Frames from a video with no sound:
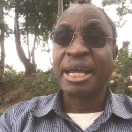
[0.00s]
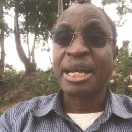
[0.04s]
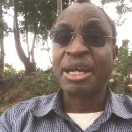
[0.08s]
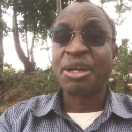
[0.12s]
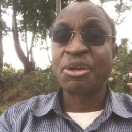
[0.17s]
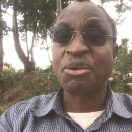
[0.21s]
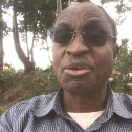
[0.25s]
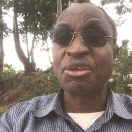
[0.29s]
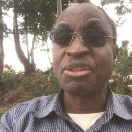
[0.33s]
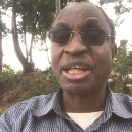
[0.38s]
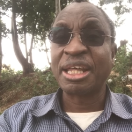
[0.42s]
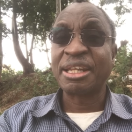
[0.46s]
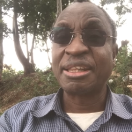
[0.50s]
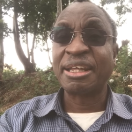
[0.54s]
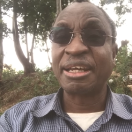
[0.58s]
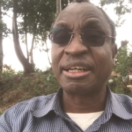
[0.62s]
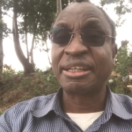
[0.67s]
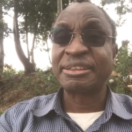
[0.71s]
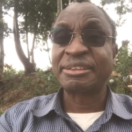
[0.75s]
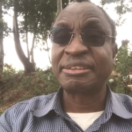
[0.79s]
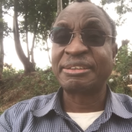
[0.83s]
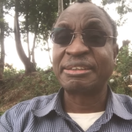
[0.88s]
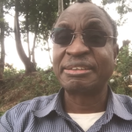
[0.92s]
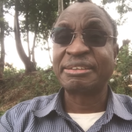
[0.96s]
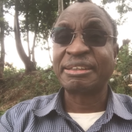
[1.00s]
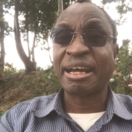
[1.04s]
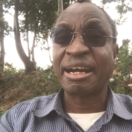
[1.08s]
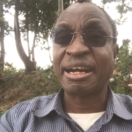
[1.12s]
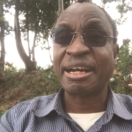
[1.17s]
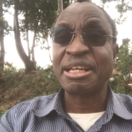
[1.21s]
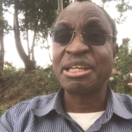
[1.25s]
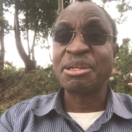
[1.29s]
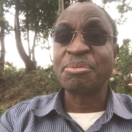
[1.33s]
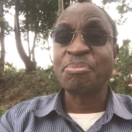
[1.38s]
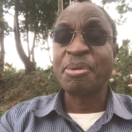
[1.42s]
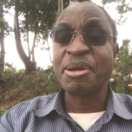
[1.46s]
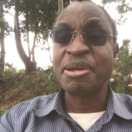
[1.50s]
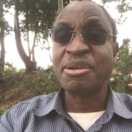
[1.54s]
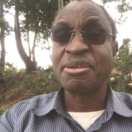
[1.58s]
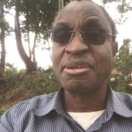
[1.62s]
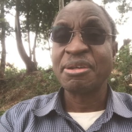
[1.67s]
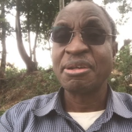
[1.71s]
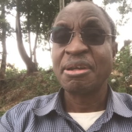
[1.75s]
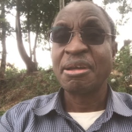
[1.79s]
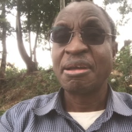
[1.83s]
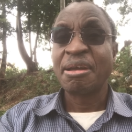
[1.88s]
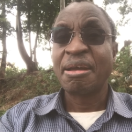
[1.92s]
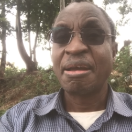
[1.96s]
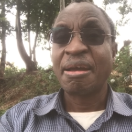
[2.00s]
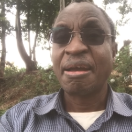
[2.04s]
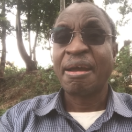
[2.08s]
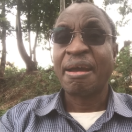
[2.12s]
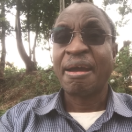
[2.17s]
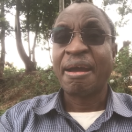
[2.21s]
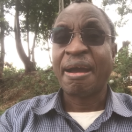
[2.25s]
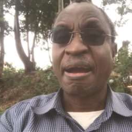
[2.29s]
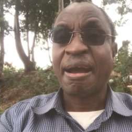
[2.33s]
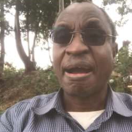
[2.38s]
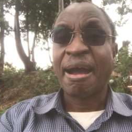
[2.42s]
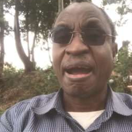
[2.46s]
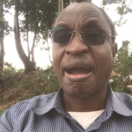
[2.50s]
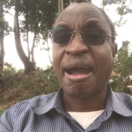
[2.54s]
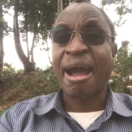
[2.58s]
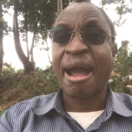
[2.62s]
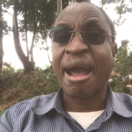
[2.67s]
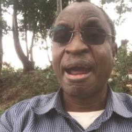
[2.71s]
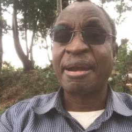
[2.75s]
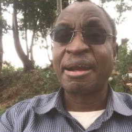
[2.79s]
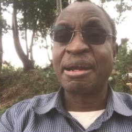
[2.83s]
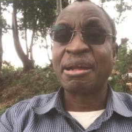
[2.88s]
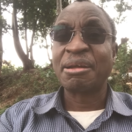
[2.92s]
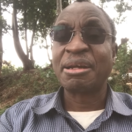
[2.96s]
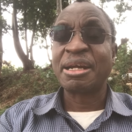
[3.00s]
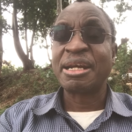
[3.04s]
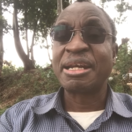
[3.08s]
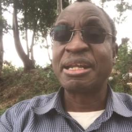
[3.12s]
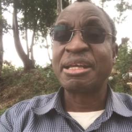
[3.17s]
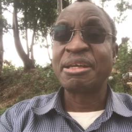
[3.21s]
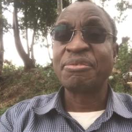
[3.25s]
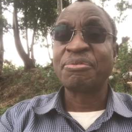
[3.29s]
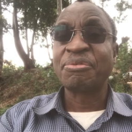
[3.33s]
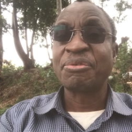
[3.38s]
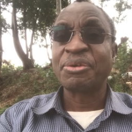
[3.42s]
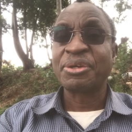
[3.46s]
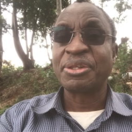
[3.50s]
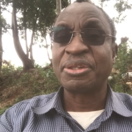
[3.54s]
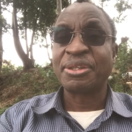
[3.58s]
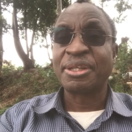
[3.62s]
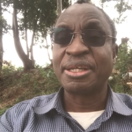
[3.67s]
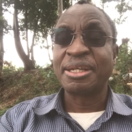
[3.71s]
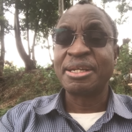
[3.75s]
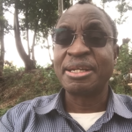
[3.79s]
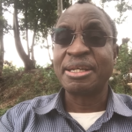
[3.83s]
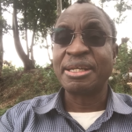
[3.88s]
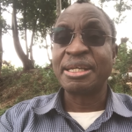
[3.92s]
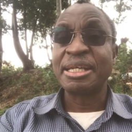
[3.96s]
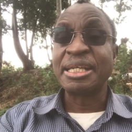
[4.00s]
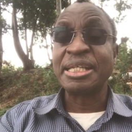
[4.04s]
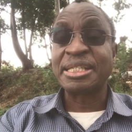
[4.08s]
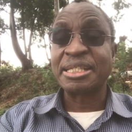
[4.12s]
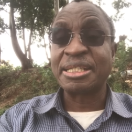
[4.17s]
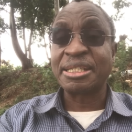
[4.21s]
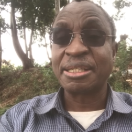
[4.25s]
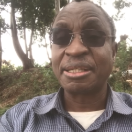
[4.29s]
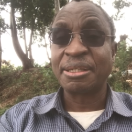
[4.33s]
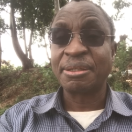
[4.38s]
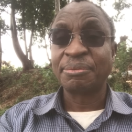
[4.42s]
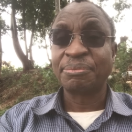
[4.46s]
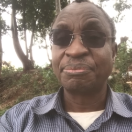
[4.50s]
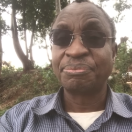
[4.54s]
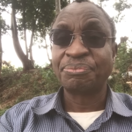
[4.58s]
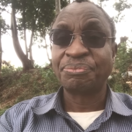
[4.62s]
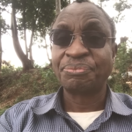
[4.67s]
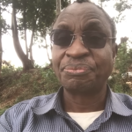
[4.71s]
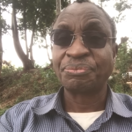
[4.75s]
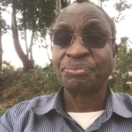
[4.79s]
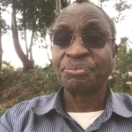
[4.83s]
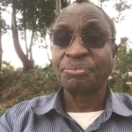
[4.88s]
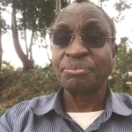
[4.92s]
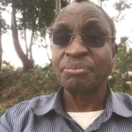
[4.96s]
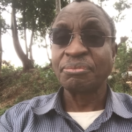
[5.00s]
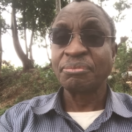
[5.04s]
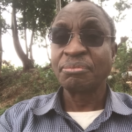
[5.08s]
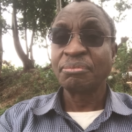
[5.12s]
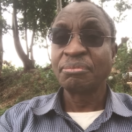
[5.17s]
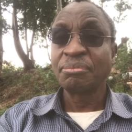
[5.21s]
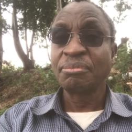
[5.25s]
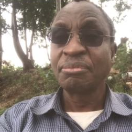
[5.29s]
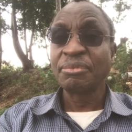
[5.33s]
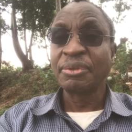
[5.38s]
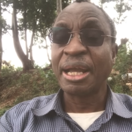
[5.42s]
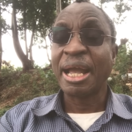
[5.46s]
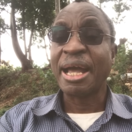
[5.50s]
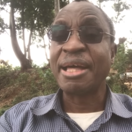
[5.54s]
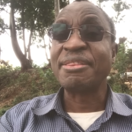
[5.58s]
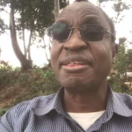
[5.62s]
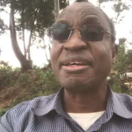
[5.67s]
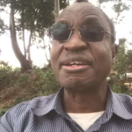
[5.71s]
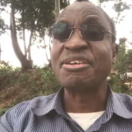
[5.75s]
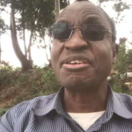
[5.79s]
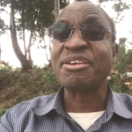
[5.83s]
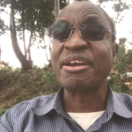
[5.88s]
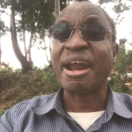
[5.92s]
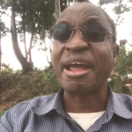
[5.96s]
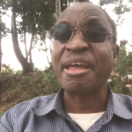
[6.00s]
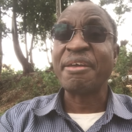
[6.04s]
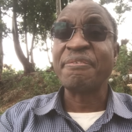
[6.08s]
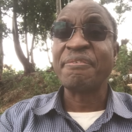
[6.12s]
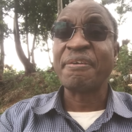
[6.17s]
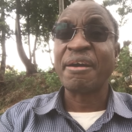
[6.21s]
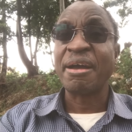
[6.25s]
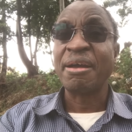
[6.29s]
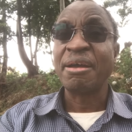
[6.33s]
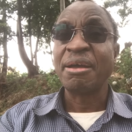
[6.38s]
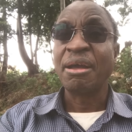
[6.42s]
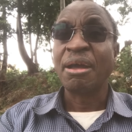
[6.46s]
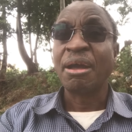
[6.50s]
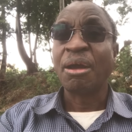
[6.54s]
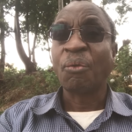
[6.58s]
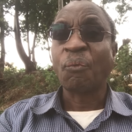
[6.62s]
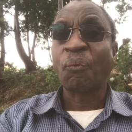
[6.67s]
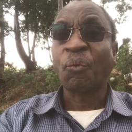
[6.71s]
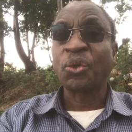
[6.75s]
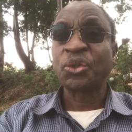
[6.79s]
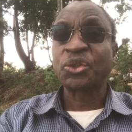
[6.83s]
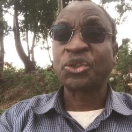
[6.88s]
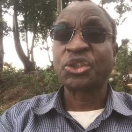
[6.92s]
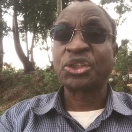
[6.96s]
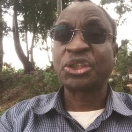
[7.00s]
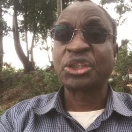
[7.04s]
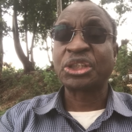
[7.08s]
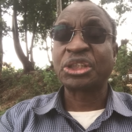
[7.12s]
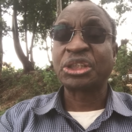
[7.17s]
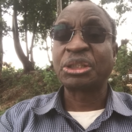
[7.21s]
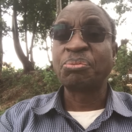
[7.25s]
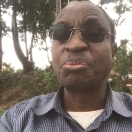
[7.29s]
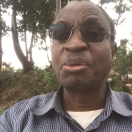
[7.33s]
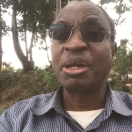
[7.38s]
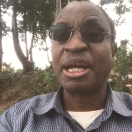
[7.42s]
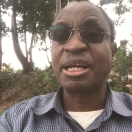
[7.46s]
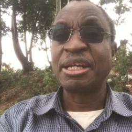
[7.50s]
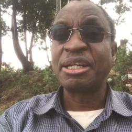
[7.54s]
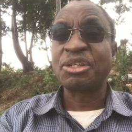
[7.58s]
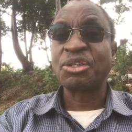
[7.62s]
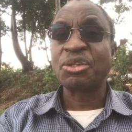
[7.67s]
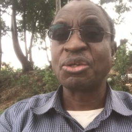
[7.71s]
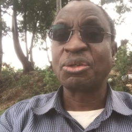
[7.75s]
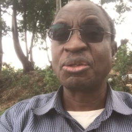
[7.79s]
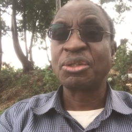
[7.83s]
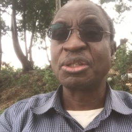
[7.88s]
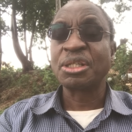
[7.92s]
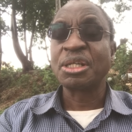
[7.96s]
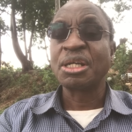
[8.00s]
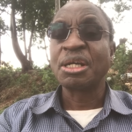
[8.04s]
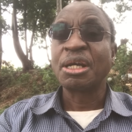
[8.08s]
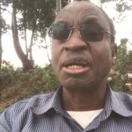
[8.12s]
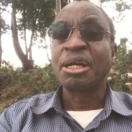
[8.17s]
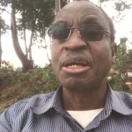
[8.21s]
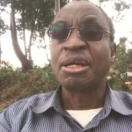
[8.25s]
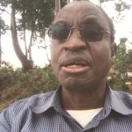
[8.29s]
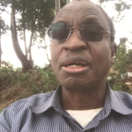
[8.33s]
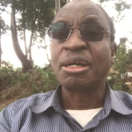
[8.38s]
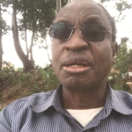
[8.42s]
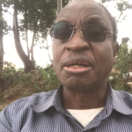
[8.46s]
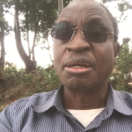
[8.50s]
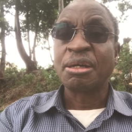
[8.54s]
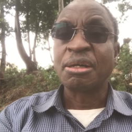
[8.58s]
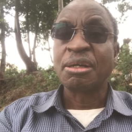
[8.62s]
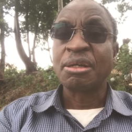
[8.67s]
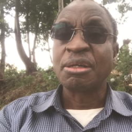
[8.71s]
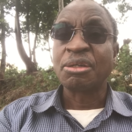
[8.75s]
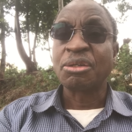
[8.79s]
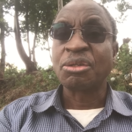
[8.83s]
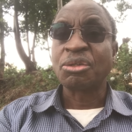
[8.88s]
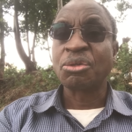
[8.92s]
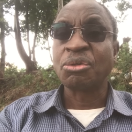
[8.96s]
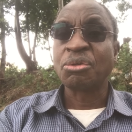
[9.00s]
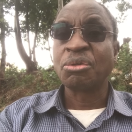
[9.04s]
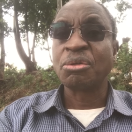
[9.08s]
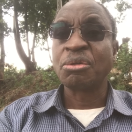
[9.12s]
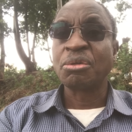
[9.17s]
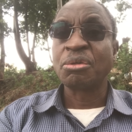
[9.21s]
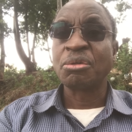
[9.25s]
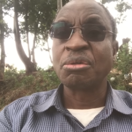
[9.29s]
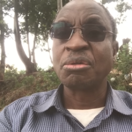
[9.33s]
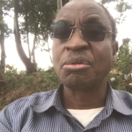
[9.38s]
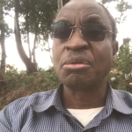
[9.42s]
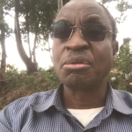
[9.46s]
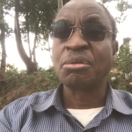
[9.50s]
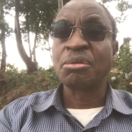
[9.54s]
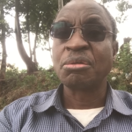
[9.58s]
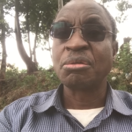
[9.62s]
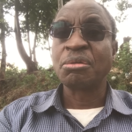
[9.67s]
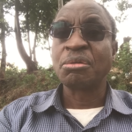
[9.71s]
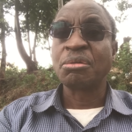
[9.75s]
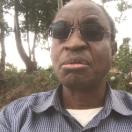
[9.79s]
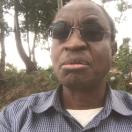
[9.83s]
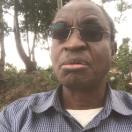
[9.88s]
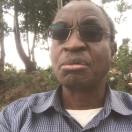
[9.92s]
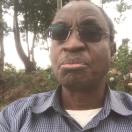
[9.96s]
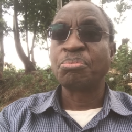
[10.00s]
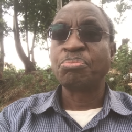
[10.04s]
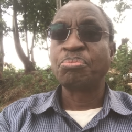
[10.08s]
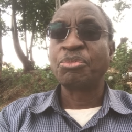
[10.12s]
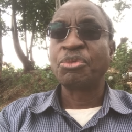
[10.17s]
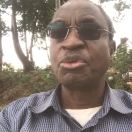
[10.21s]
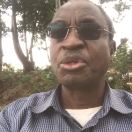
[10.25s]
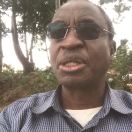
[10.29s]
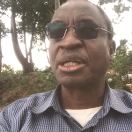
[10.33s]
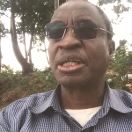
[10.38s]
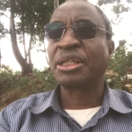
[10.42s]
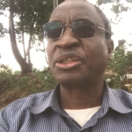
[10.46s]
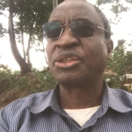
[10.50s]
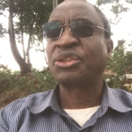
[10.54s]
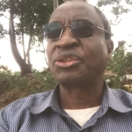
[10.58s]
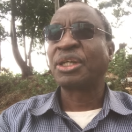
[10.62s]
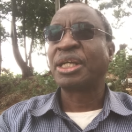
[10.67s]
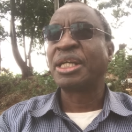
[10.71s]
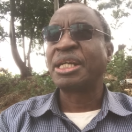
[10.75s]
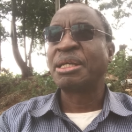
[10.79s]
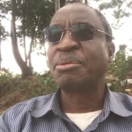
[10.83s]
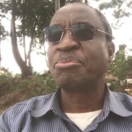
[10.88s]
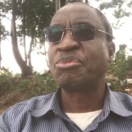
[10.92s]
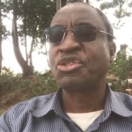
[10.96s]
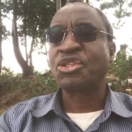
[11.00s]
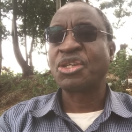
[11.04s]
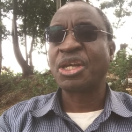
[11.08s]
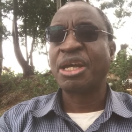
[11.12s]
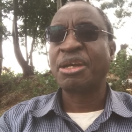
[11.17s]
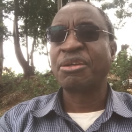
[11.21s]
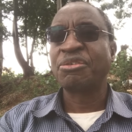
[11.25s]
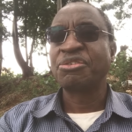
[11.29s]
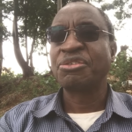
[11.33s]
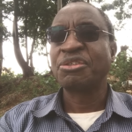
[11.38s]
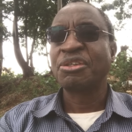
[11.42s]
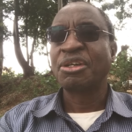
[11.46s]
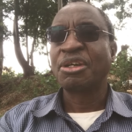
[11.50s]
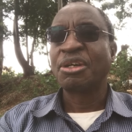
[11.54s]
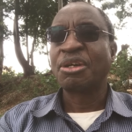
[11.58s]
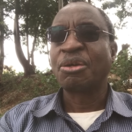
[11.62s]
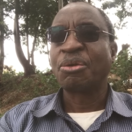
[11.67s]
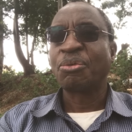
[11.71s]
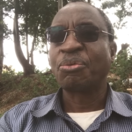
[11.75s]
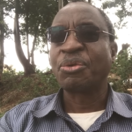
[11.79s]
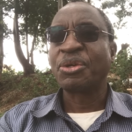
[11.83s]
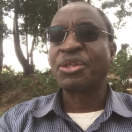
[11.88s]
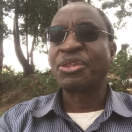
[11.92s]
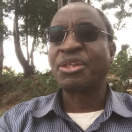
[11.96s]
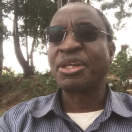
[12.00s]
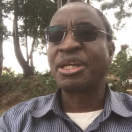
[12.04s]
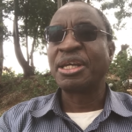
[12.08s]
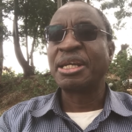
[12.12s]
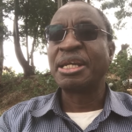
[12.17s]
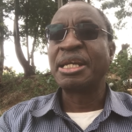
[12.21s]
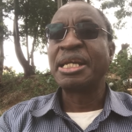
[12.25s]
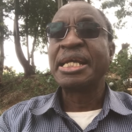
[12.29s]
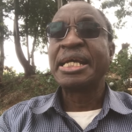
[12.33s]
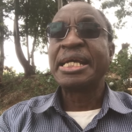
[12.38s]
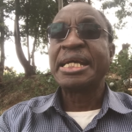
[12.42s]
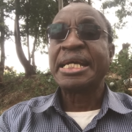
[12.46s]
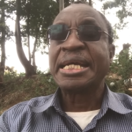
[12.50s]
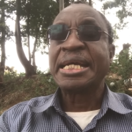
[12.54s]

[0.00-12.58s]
know that there is this arrangement and live within it. And the driver was similarly told to restrain himself within